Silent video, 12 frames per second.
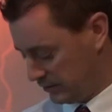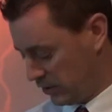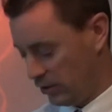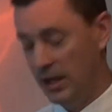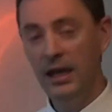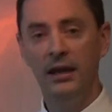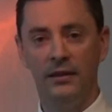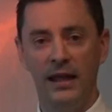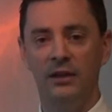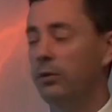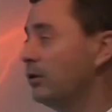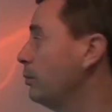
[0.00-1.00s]
So
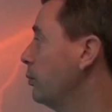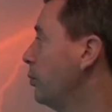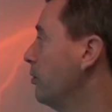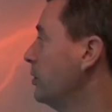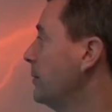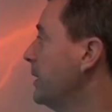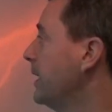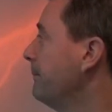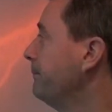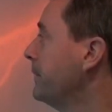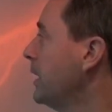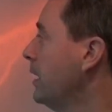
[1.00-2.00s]
that's what we're all
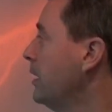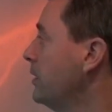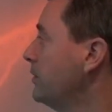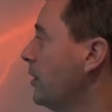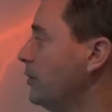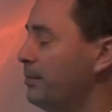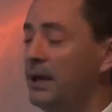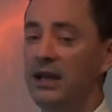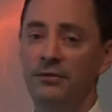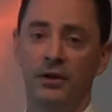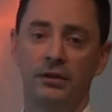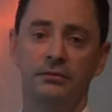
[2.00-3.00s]
about. So the
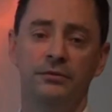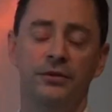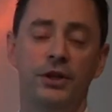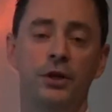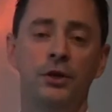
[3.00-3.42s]
benefit for